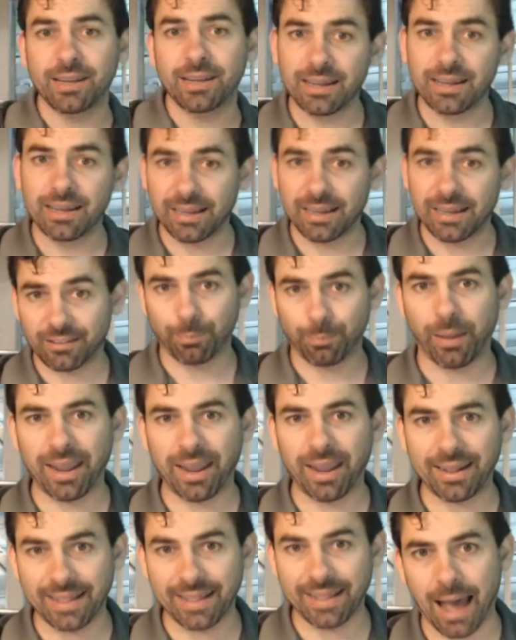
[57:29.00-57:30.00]
Explain
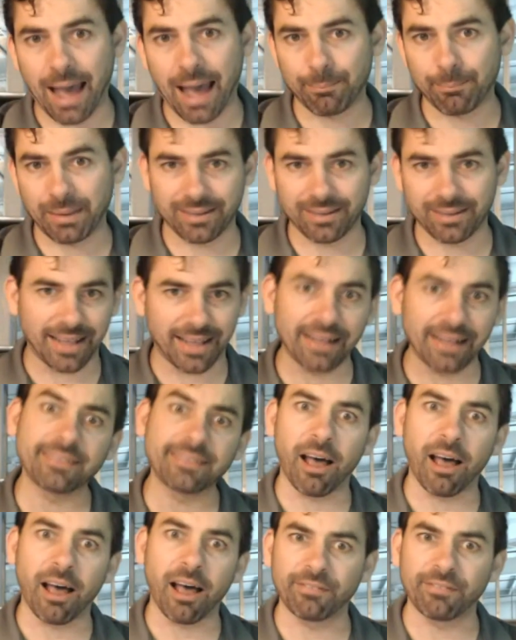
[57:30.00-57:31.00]
that because that's
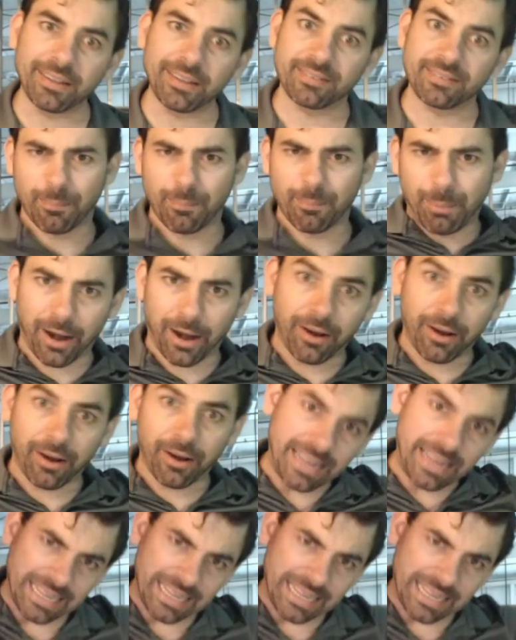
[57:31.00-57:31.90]
obvious. The bear eats the